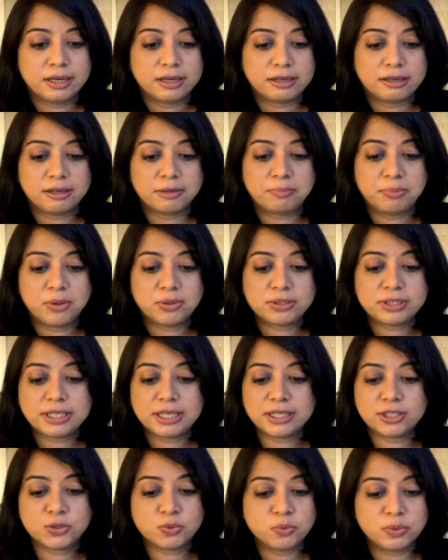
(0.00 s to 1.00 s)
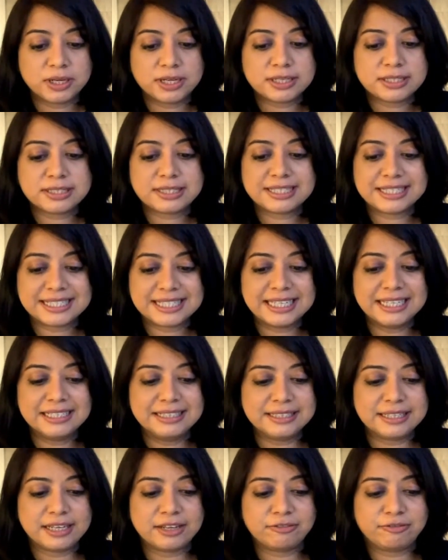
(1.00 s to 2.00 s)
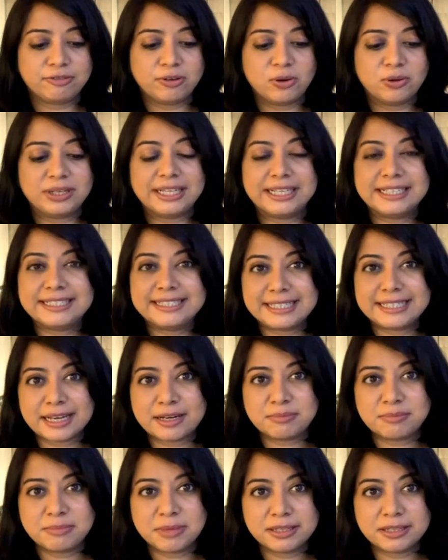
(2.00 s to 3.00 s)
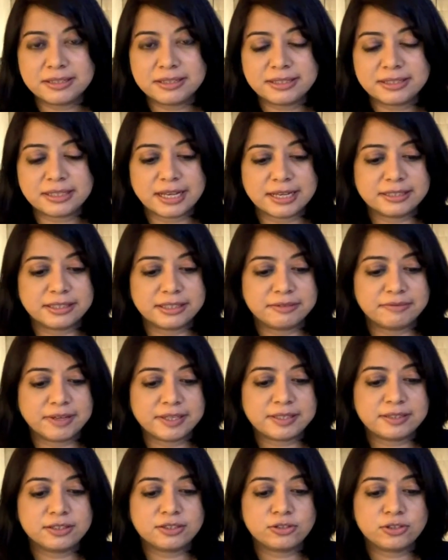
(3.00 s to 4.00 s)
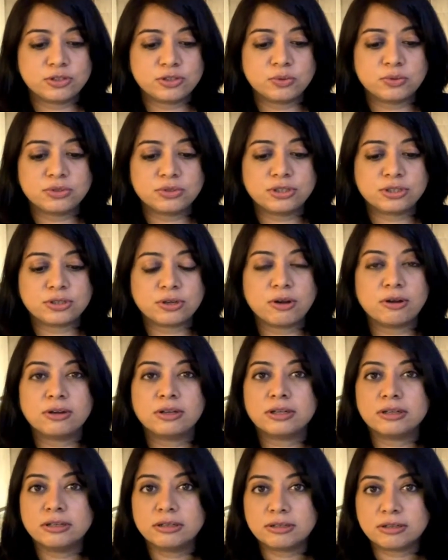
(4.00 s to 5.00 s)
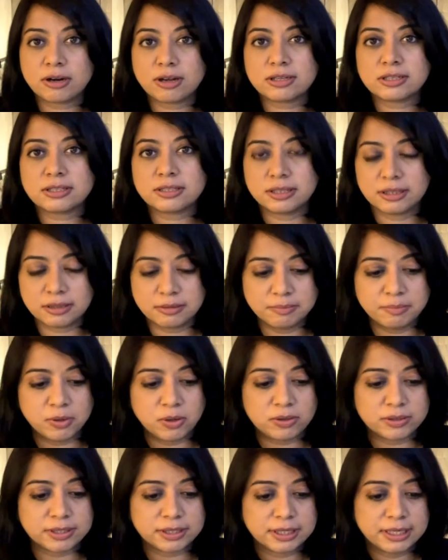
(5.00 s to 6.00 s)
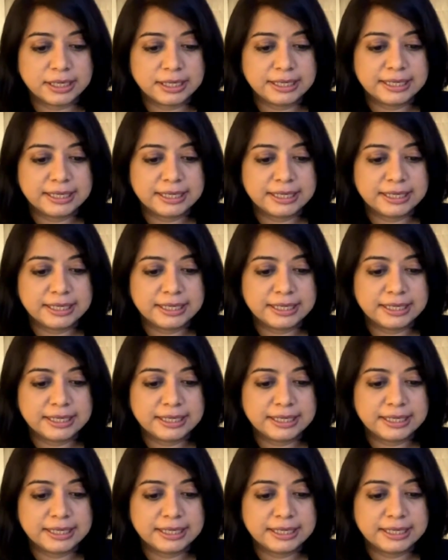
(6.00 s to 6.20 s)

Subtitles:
posting its worst single day fall in 10 months as investors sold stock across the board.